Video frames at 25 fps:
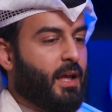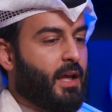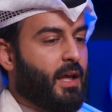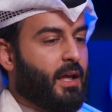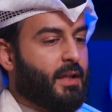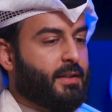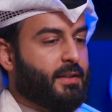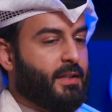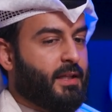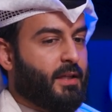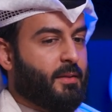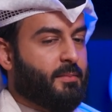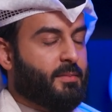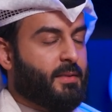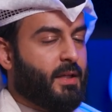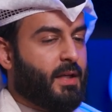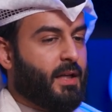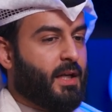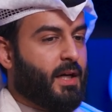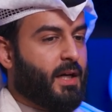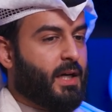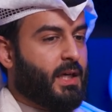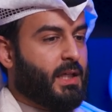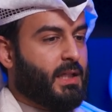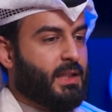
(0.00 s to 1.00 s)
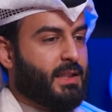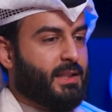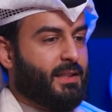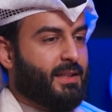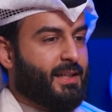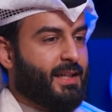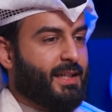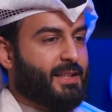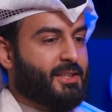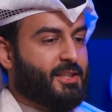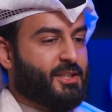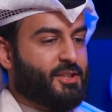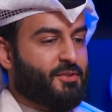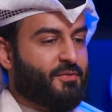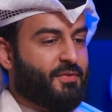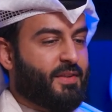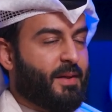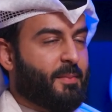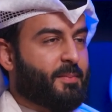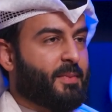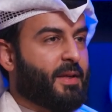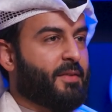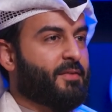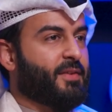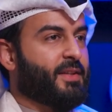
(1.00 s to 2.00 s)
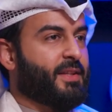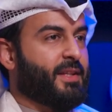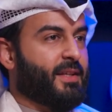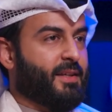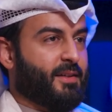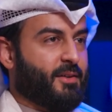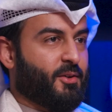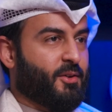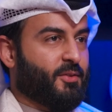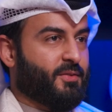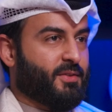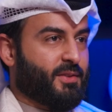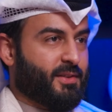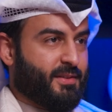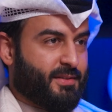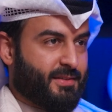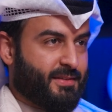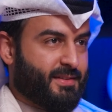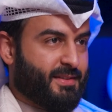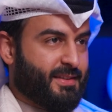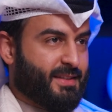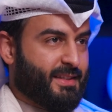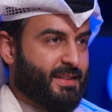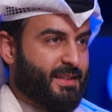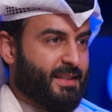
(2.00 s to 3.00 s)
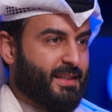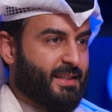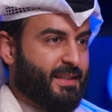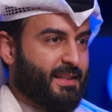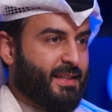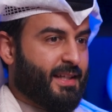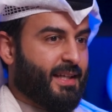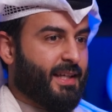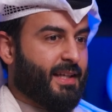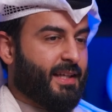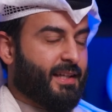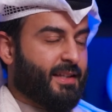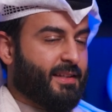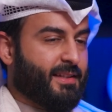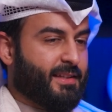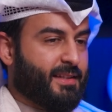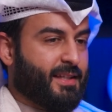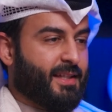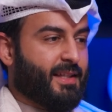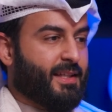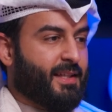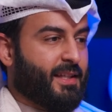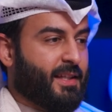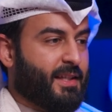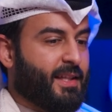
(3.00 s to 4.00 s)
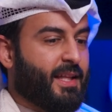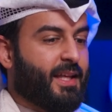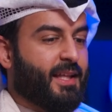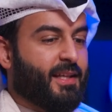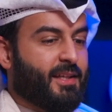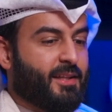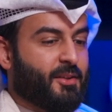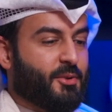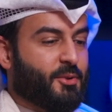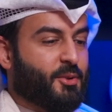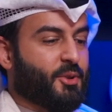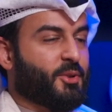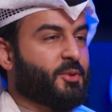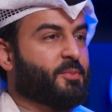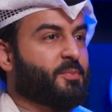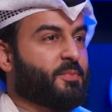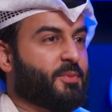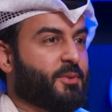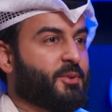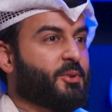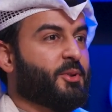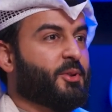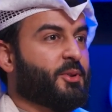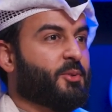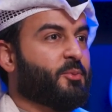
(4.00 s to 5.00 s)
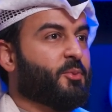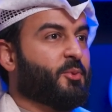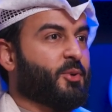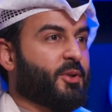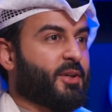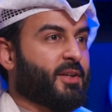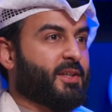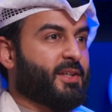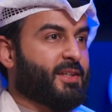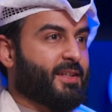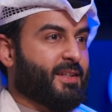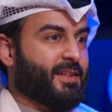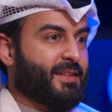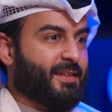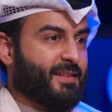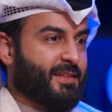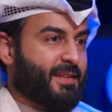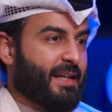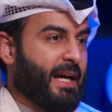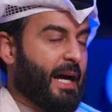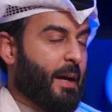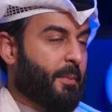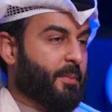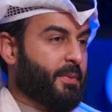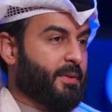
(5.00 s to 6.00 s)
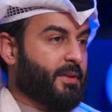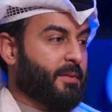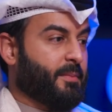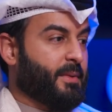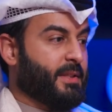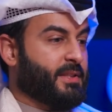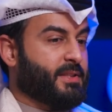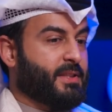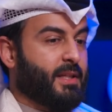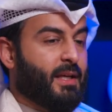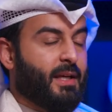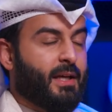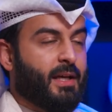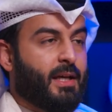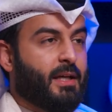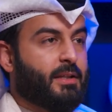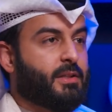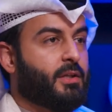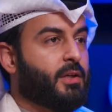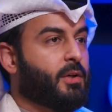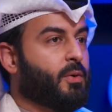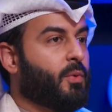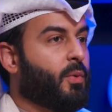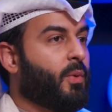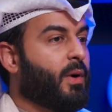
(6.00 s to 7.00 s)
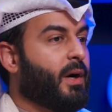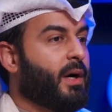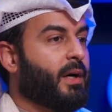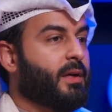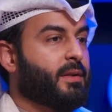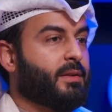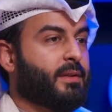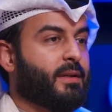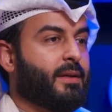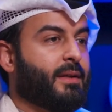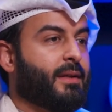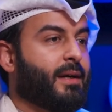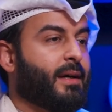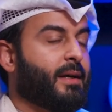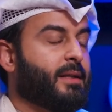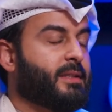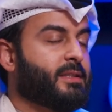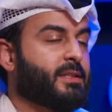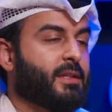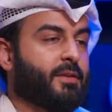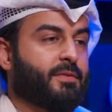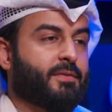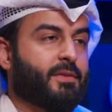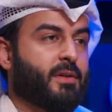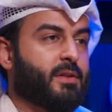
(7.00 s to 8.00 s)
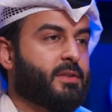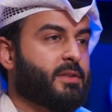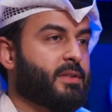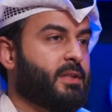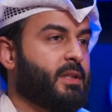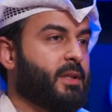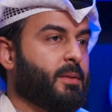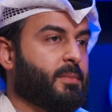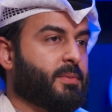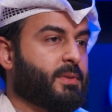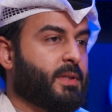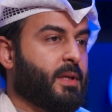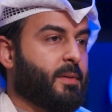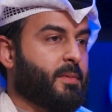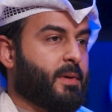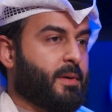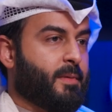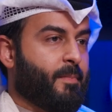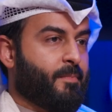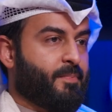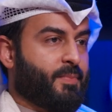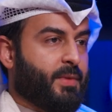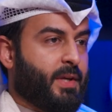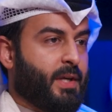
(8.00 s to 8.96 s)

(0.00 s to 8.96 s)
And alhamdulillah, I just flipped everything over. And then good work happened. But it required nights of non-sleep, Sulaiman.